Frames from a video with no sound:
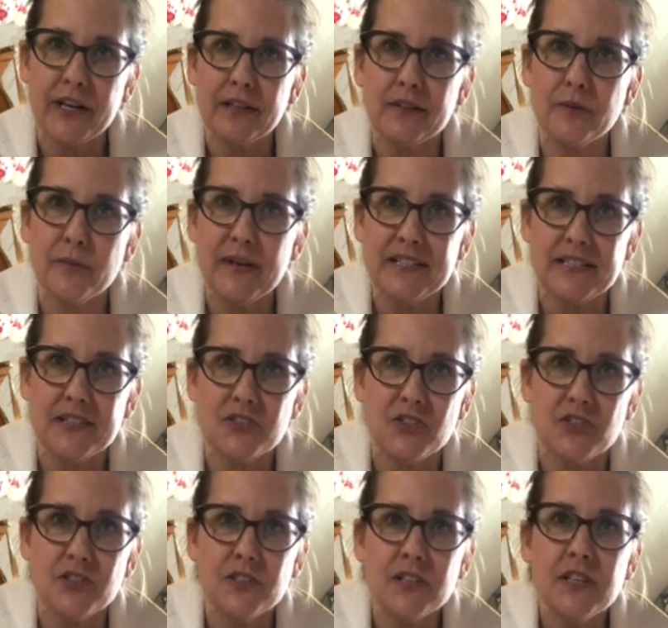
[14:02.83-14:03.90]
a little
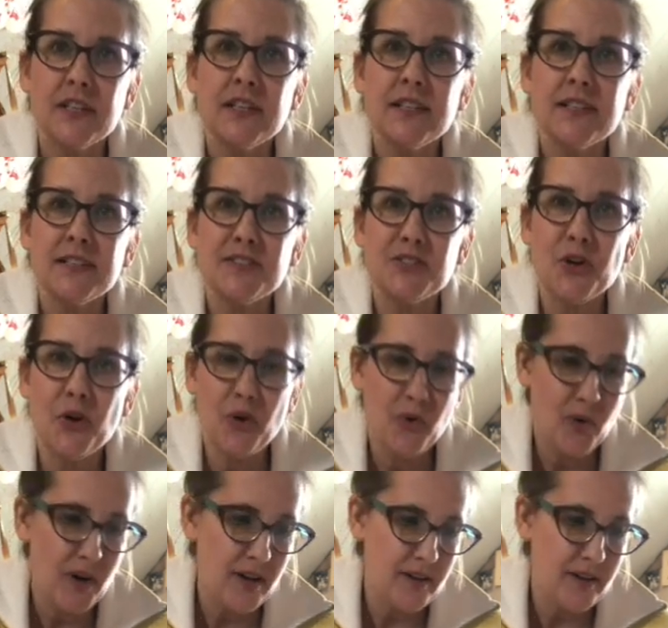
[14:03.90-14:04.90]
message. So